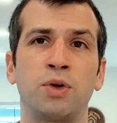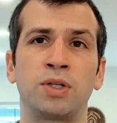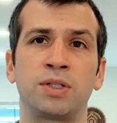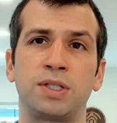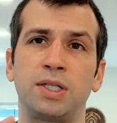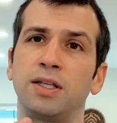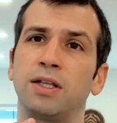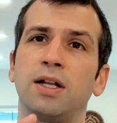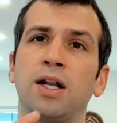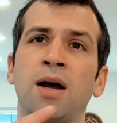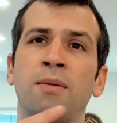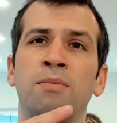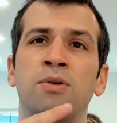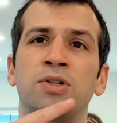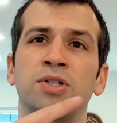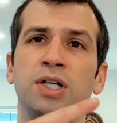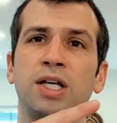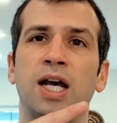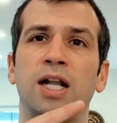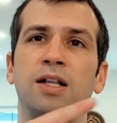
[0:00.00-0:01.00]
can see the numbers
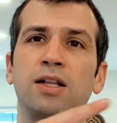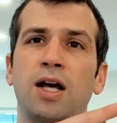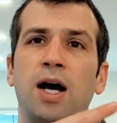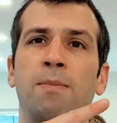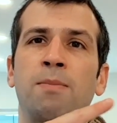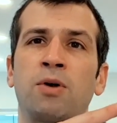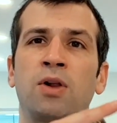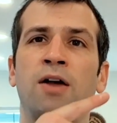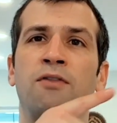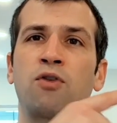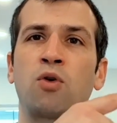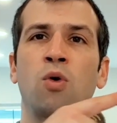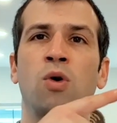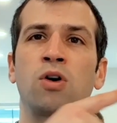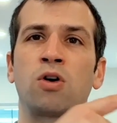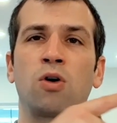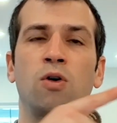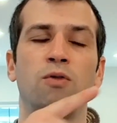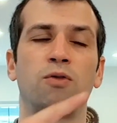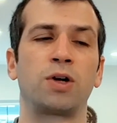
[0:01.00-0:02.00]
again in the upper left
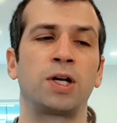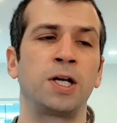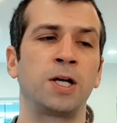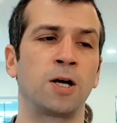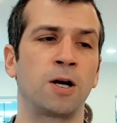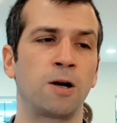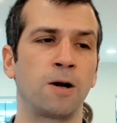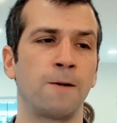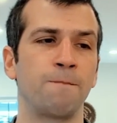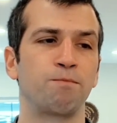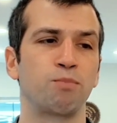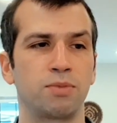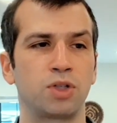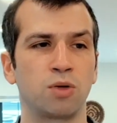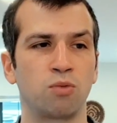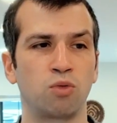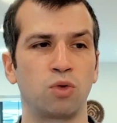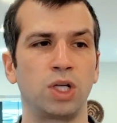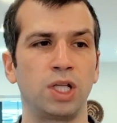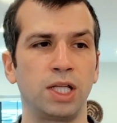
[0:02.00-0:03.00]
corner over here,
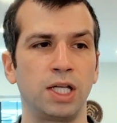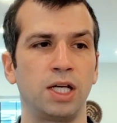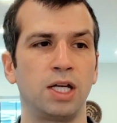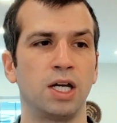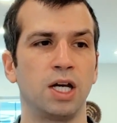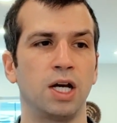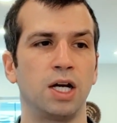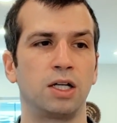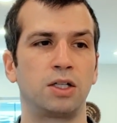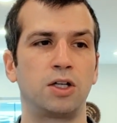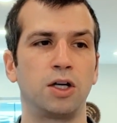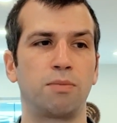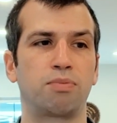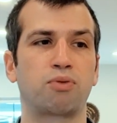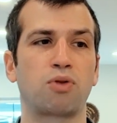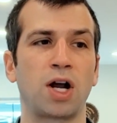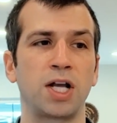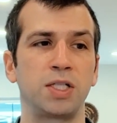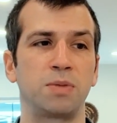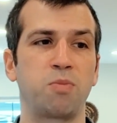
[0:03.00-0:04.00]
some really good
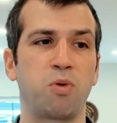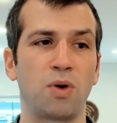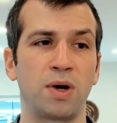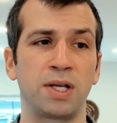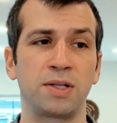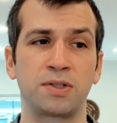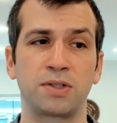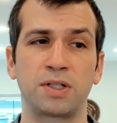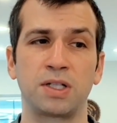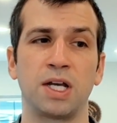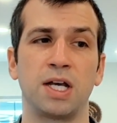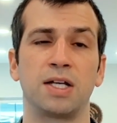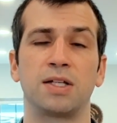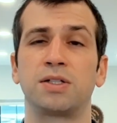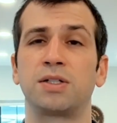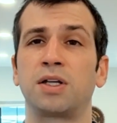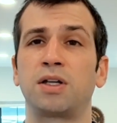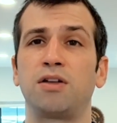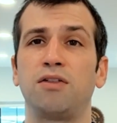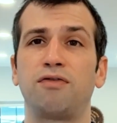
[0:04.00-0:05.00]
price points,
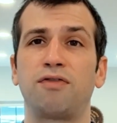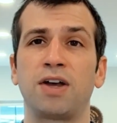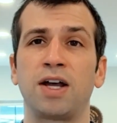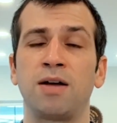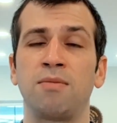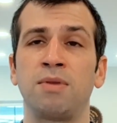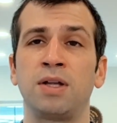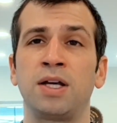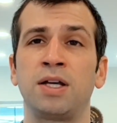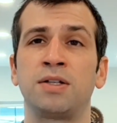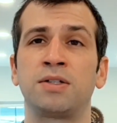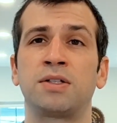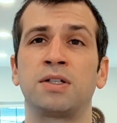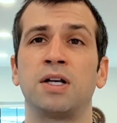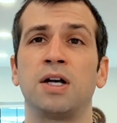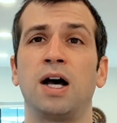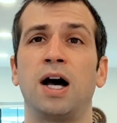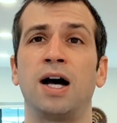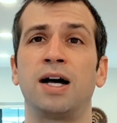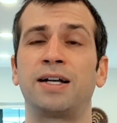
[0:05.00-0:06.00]
single families,
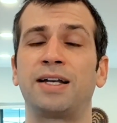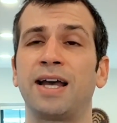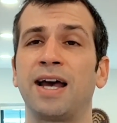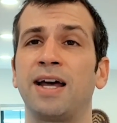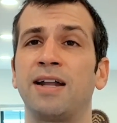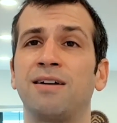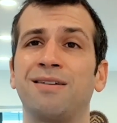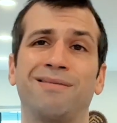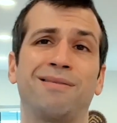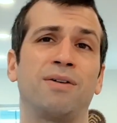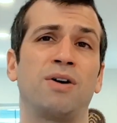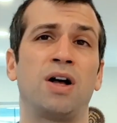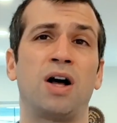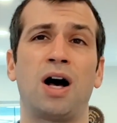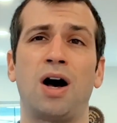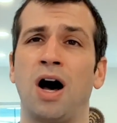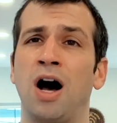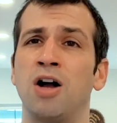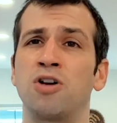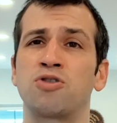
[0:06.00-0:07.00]
again,
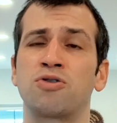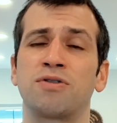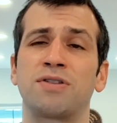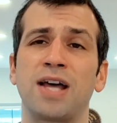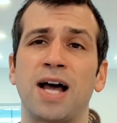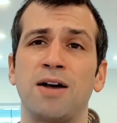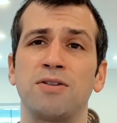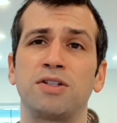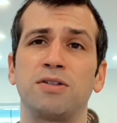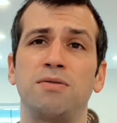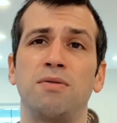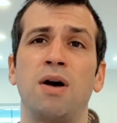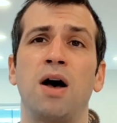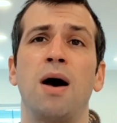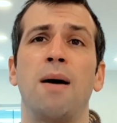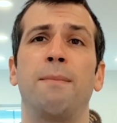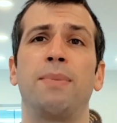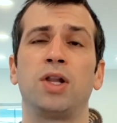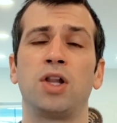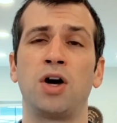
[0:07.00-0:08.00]
100,000
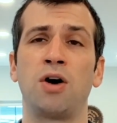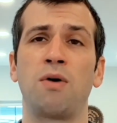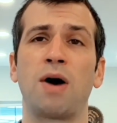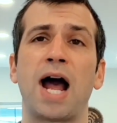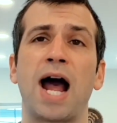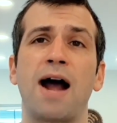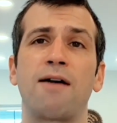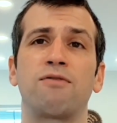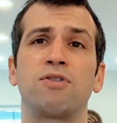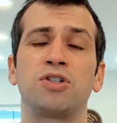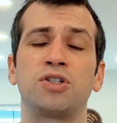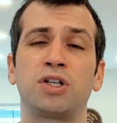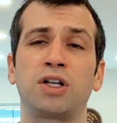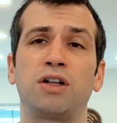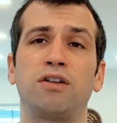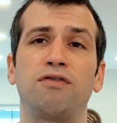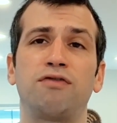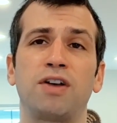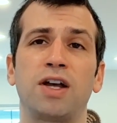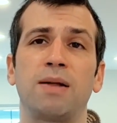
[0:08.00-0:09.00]
$2,000 below average single
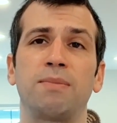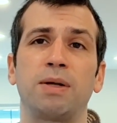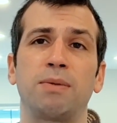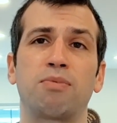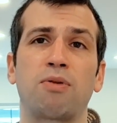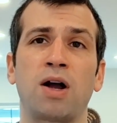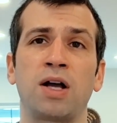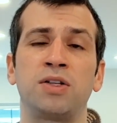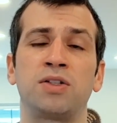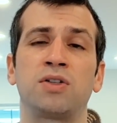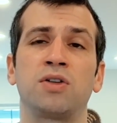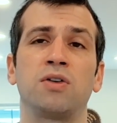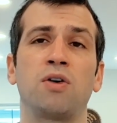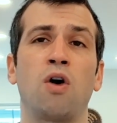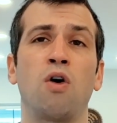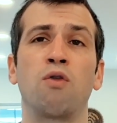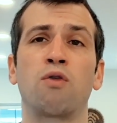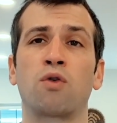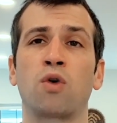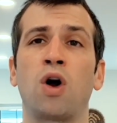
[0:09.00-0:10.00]
family price
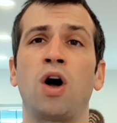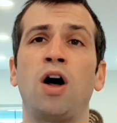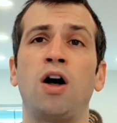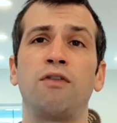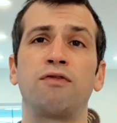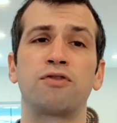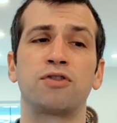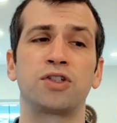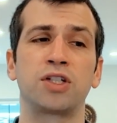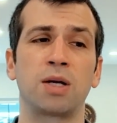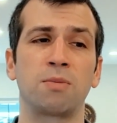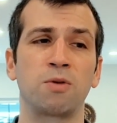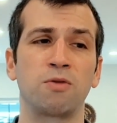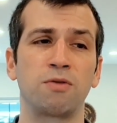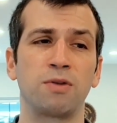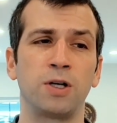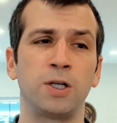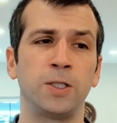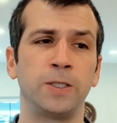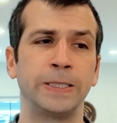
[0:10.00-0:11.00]
overall for
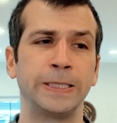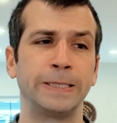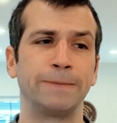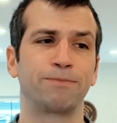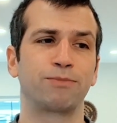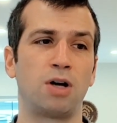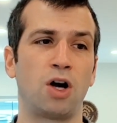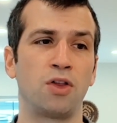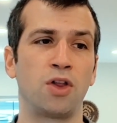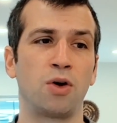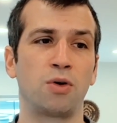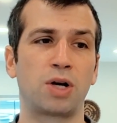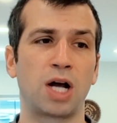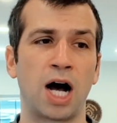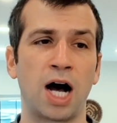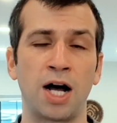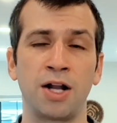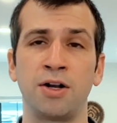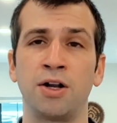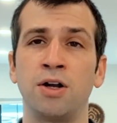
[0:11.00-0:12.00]
Somerville. Although
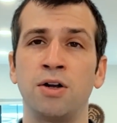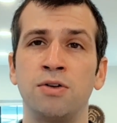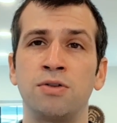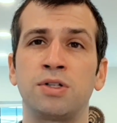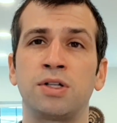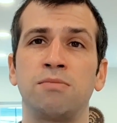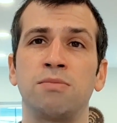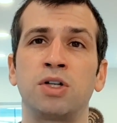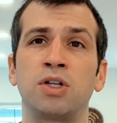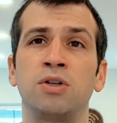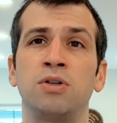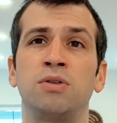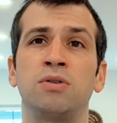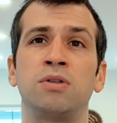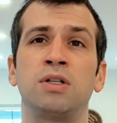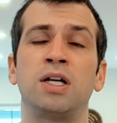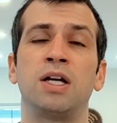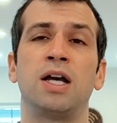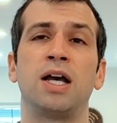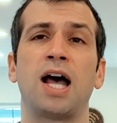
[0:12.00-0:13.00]
condos in
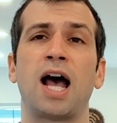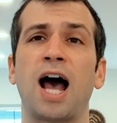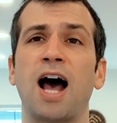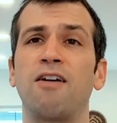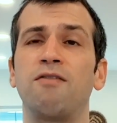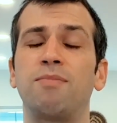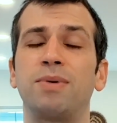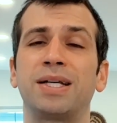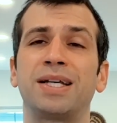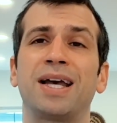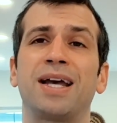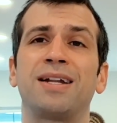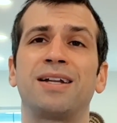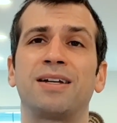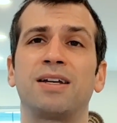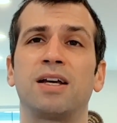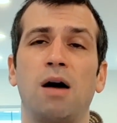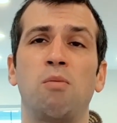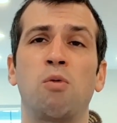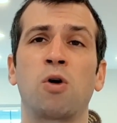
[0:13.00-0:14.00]
Magoon have been
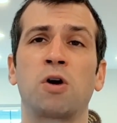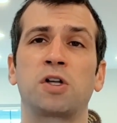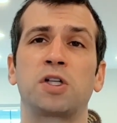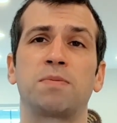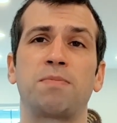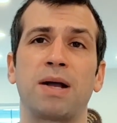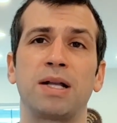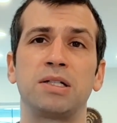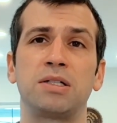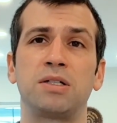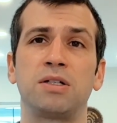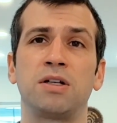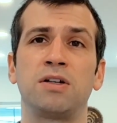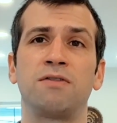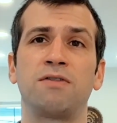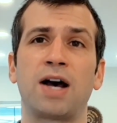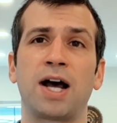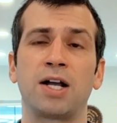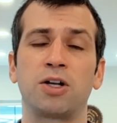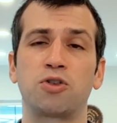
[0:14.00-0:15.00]
getting more expensive,
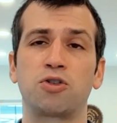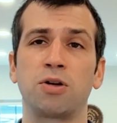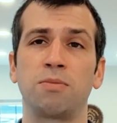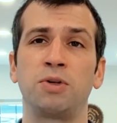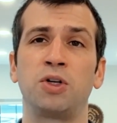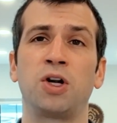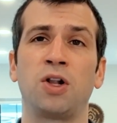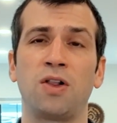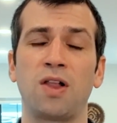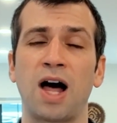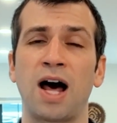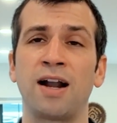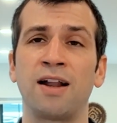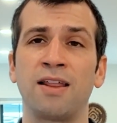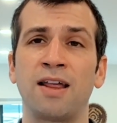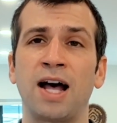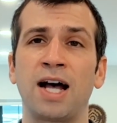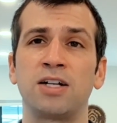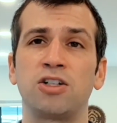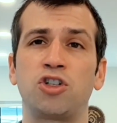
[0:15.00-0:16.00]
I attribute a lot of
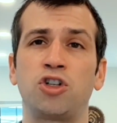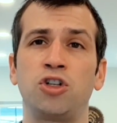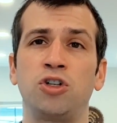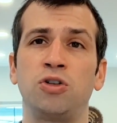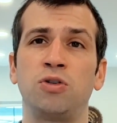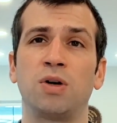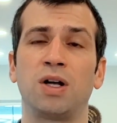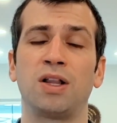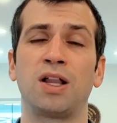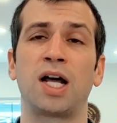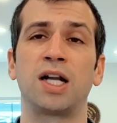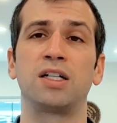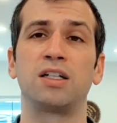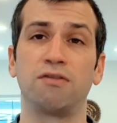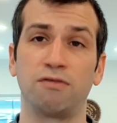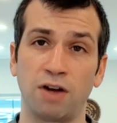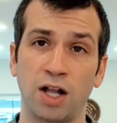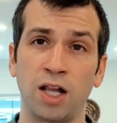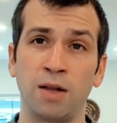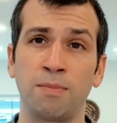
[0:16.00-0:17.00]
that to a lot of
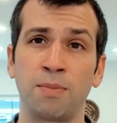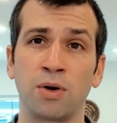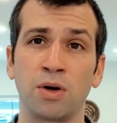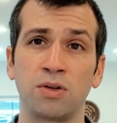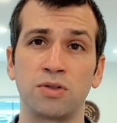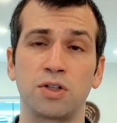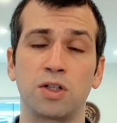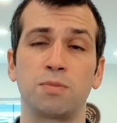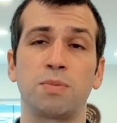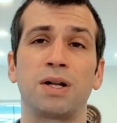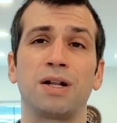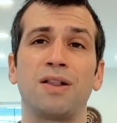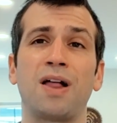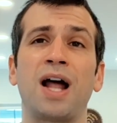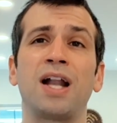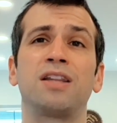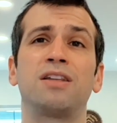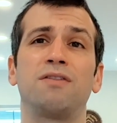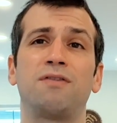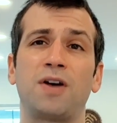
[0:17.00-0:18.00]
developers. There's been a lot
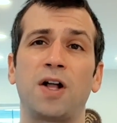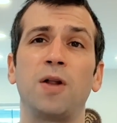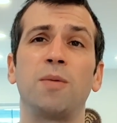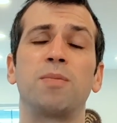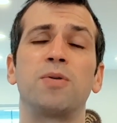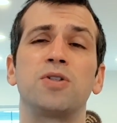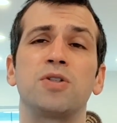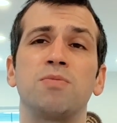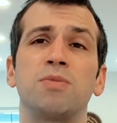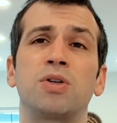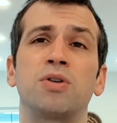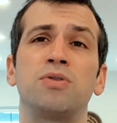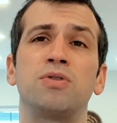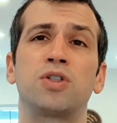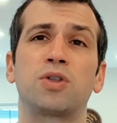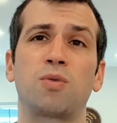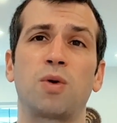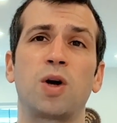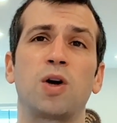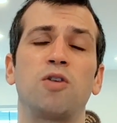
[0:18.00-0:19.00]
of developers in Magoon
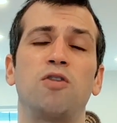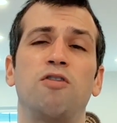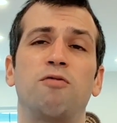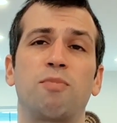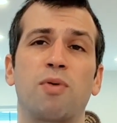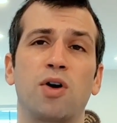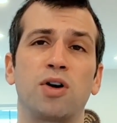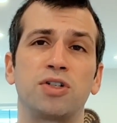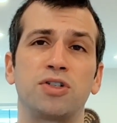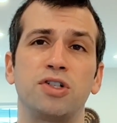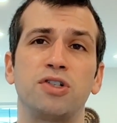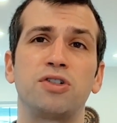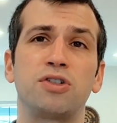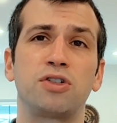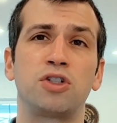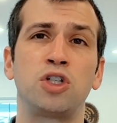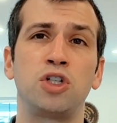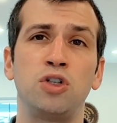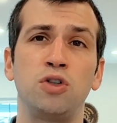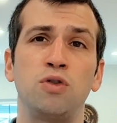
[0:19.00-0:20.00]
Square who have purchased
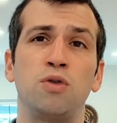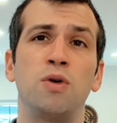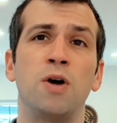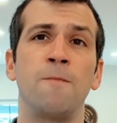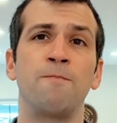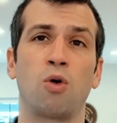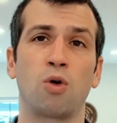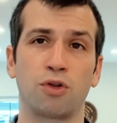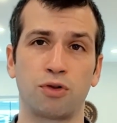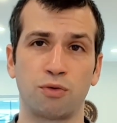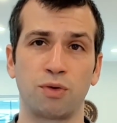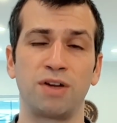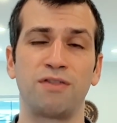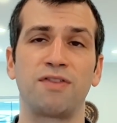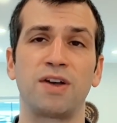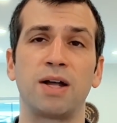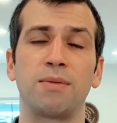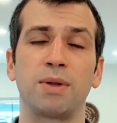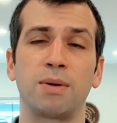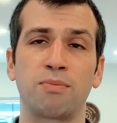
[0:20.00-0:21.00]
2 or 3
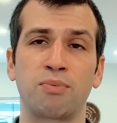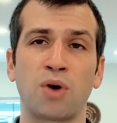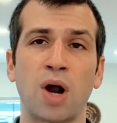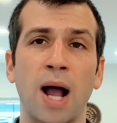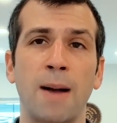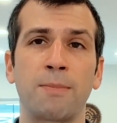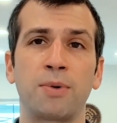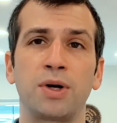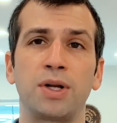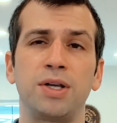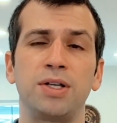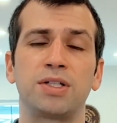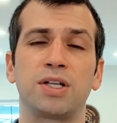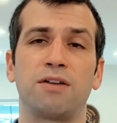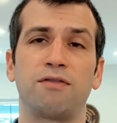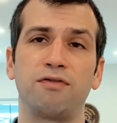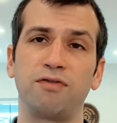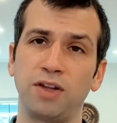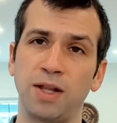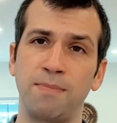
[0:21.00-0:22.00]
family properties and
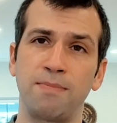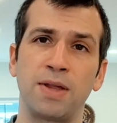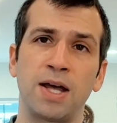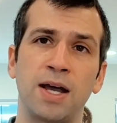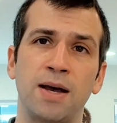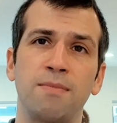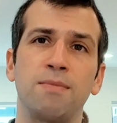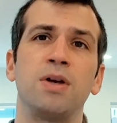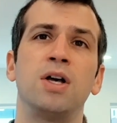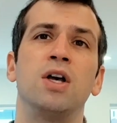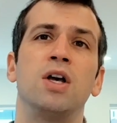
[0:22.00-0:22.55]
flipped them.